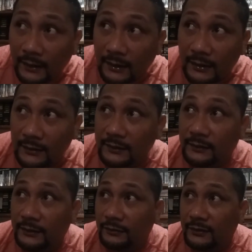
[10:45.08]
I got a
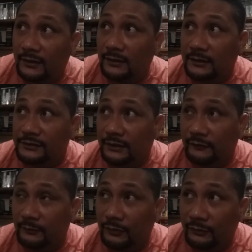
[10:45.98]
good little collection of
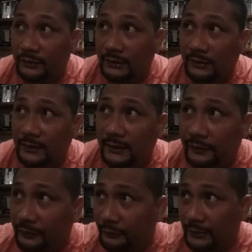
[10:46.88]
them going now. I got
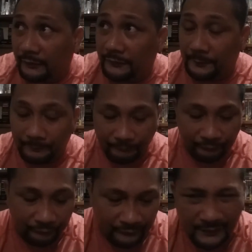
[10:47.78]
three of them.
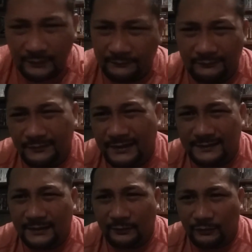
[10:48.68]

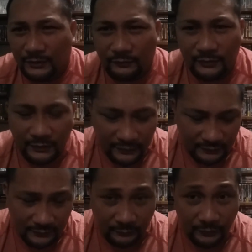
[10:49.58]
That's not really a really
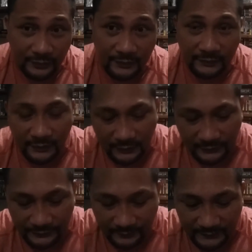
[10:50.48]
a really good
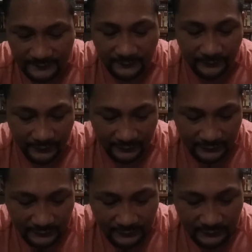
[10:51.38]
collection, but something.
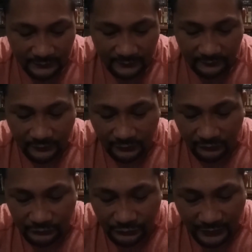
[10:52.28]
Good
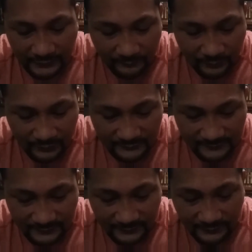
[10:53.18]
old Dragon Ball
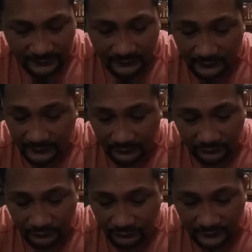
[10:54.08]
Z. I
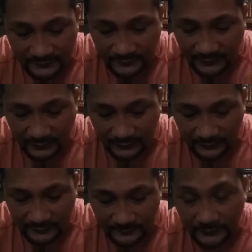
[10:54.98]
don't know who this guy
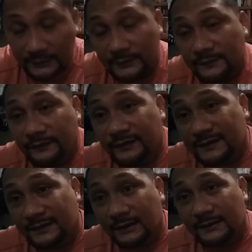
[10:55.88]
is, but he was 50
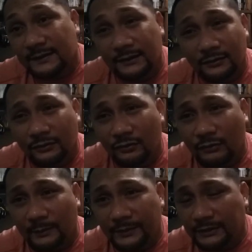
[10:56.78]
cents. He looked
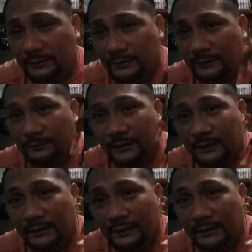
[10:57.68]
cool. I picked him up